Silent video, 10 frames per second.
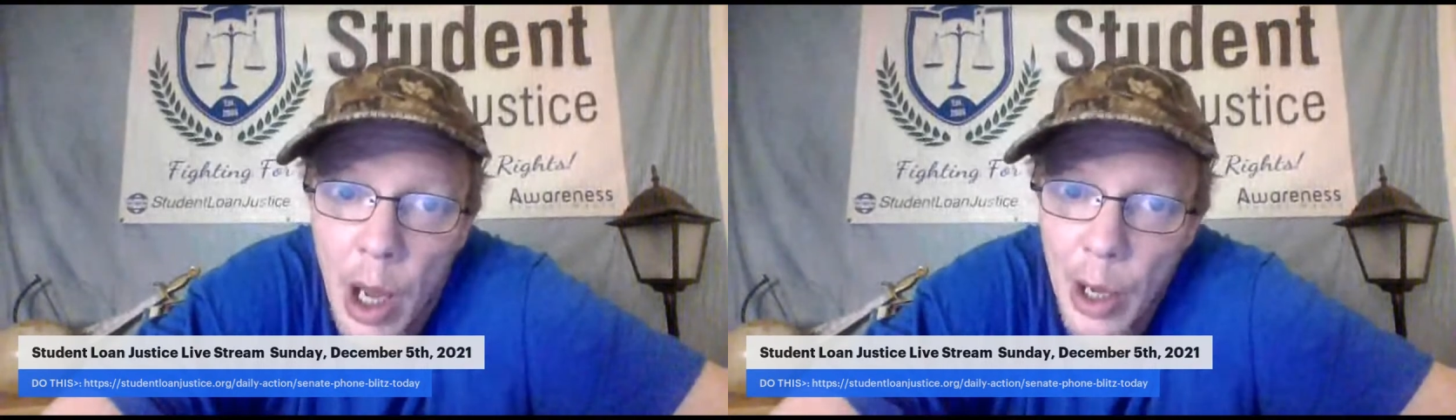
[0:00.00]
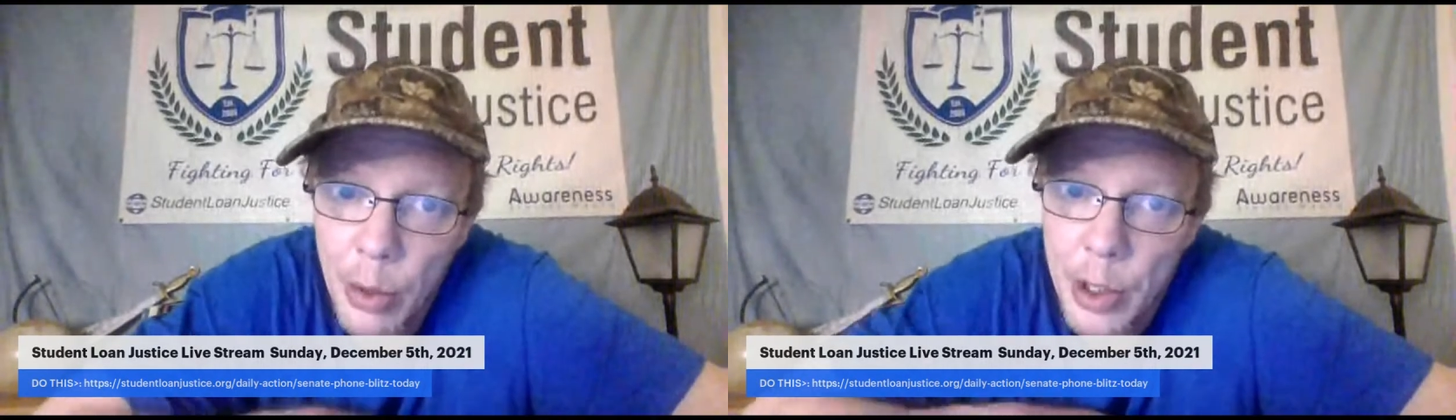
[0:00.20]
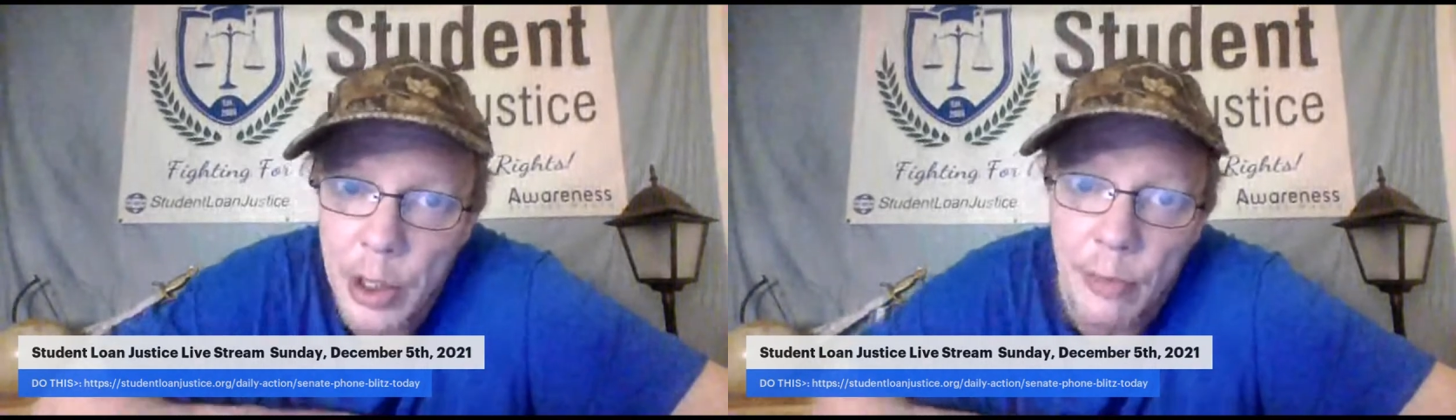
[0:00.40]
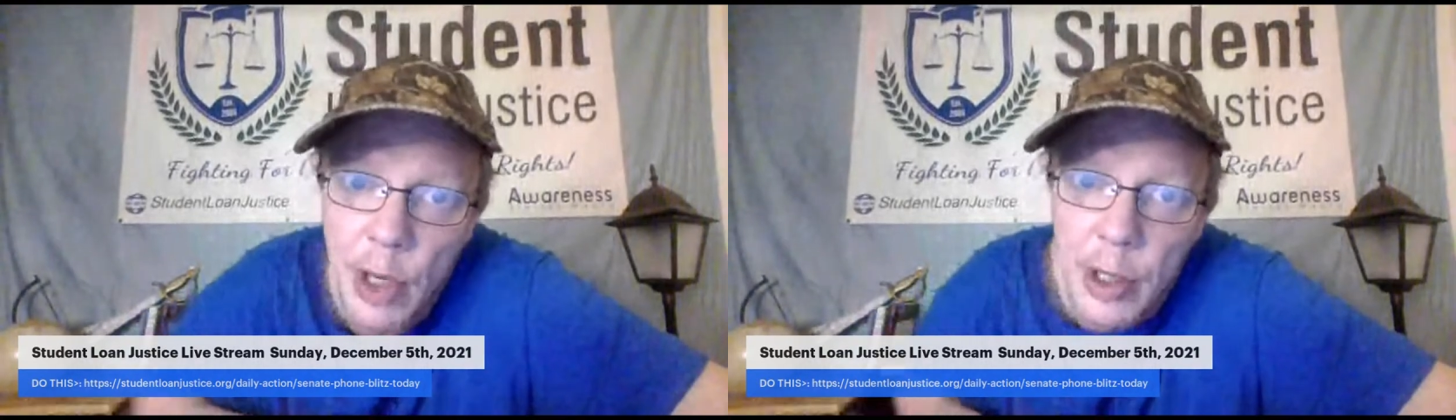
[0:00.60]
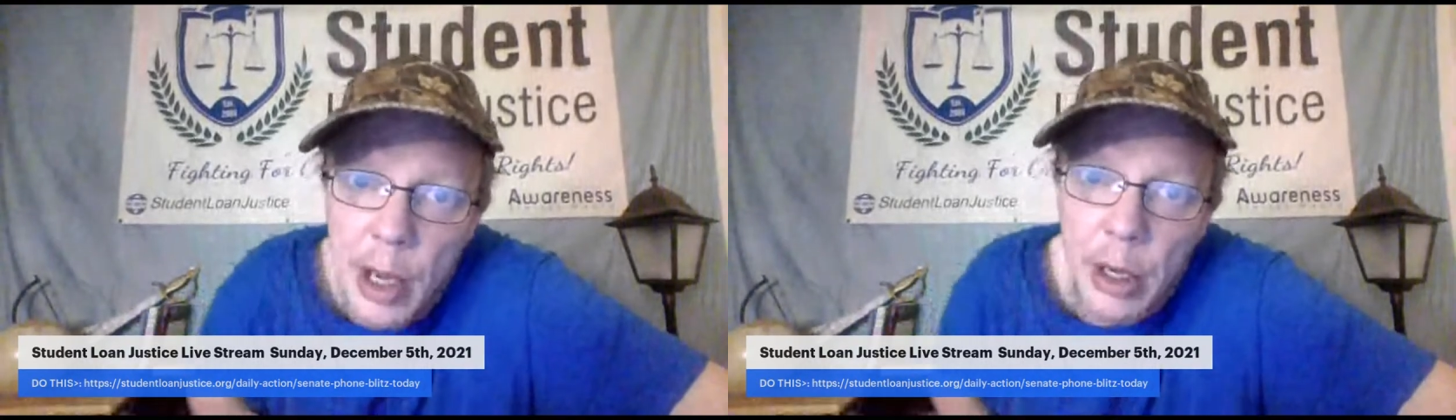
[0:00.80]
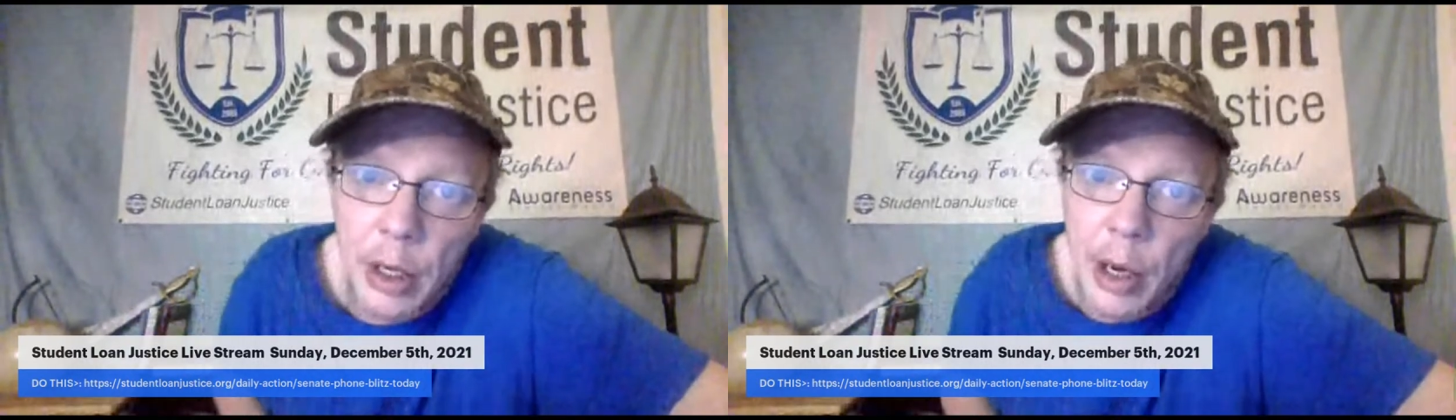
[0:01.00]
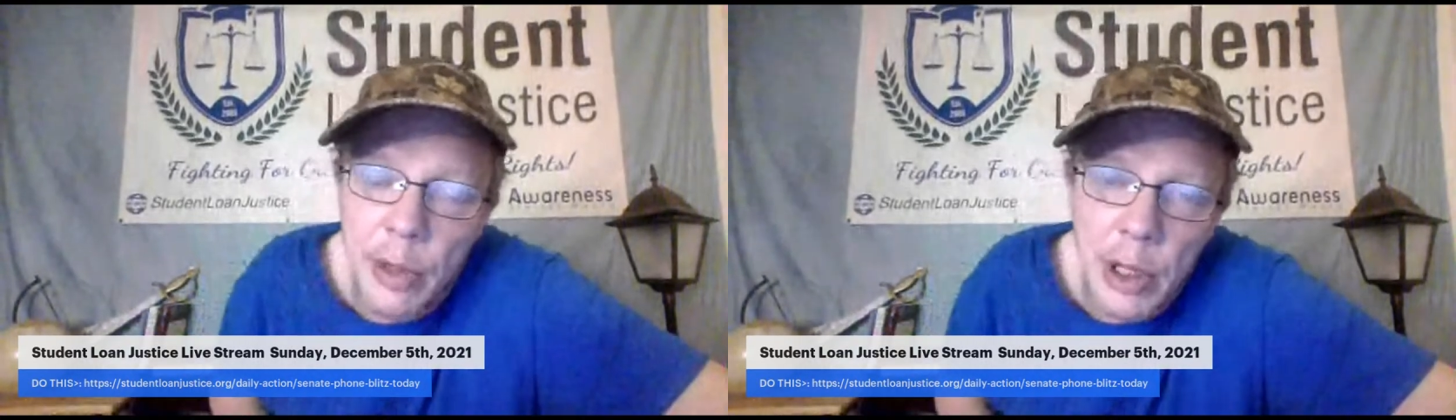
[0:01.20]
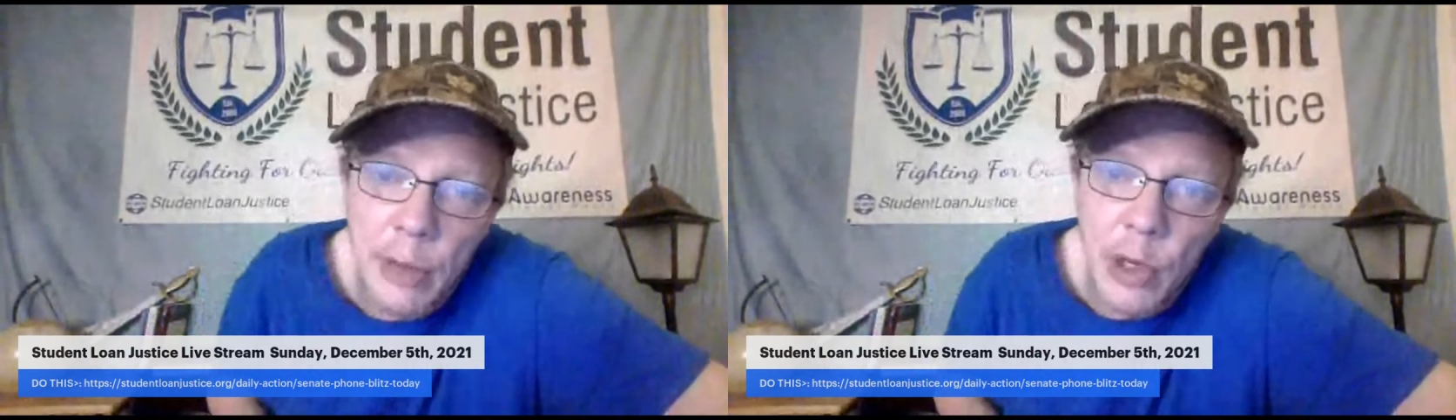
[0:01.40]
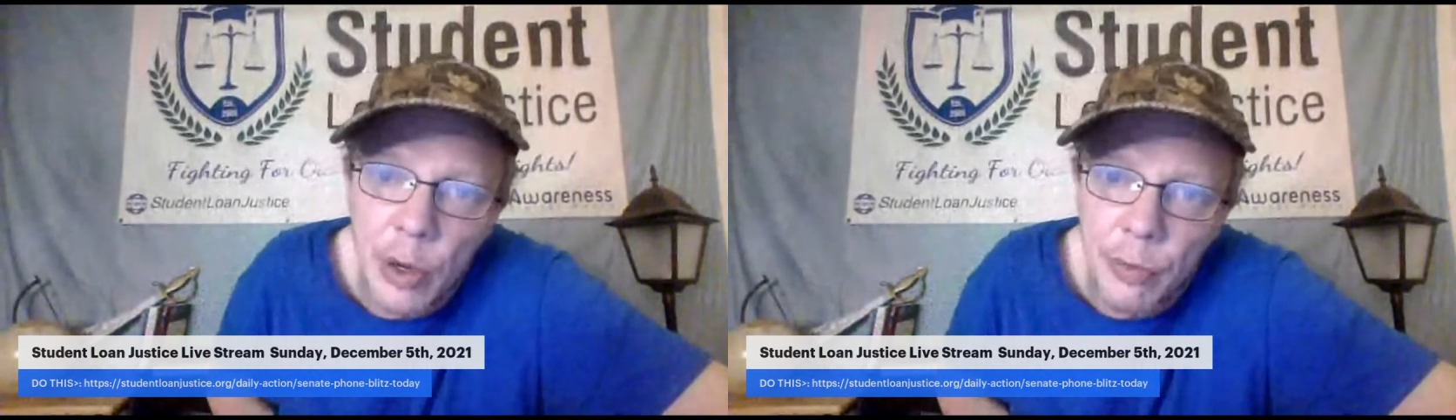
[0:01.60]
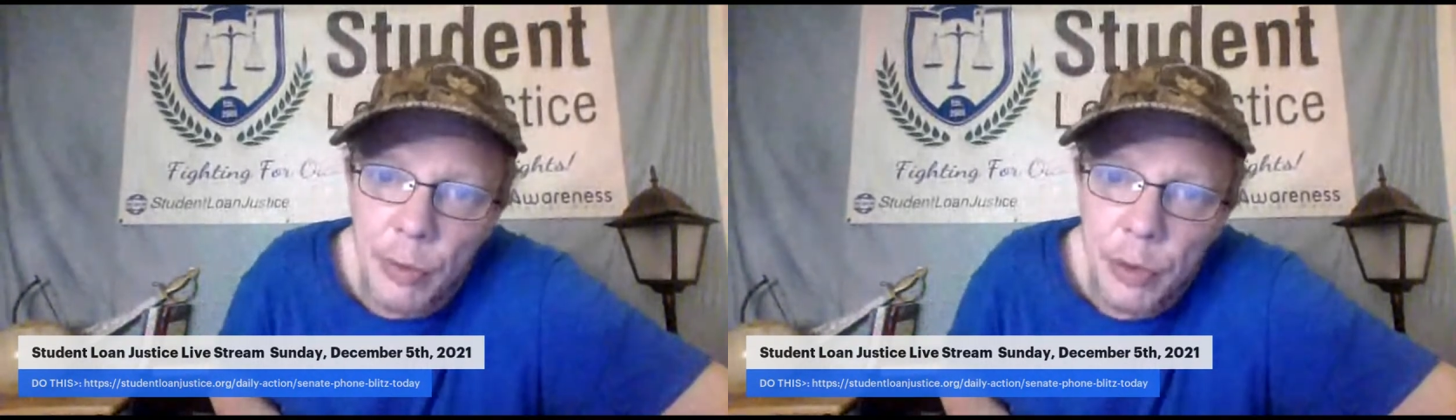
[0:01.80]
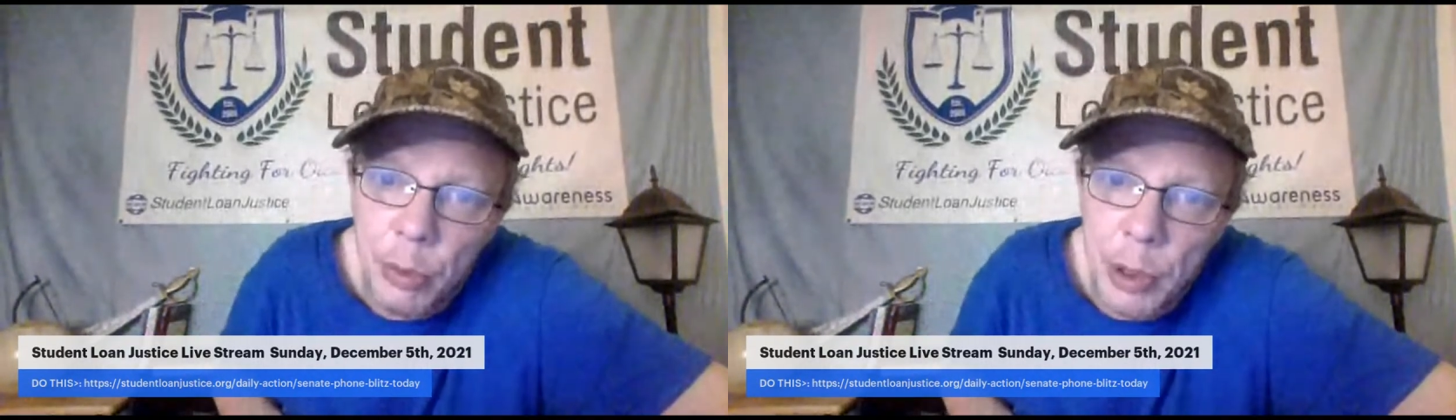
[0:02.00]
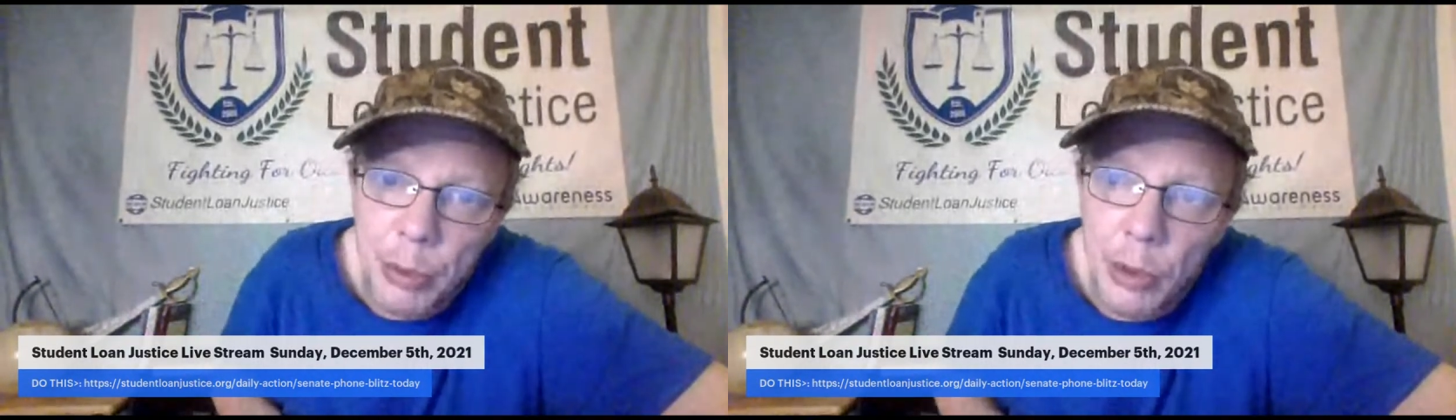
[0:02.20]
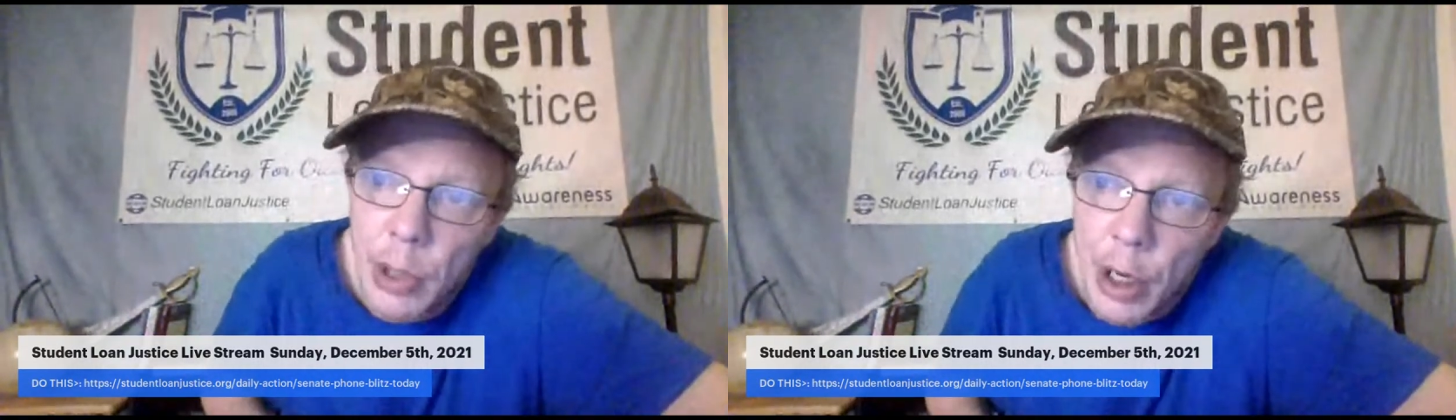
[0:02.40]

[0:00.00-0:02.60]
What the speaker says: I don't think they've done that yet. I think they've done it for a few people.